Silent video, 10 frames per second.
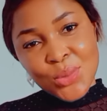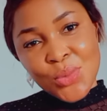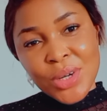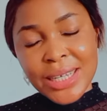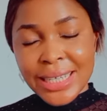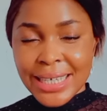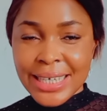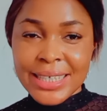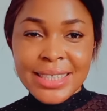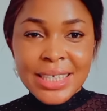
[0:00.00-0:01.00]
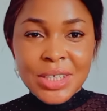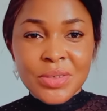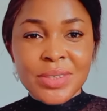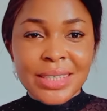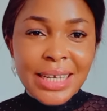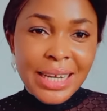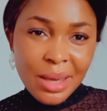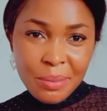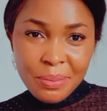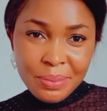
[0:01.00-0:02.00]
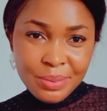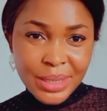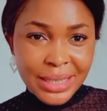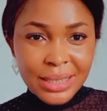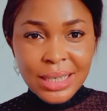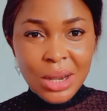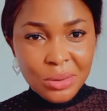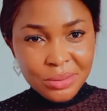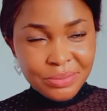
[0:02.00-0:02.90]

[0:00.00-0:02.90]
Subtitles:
one is the new celeb in town.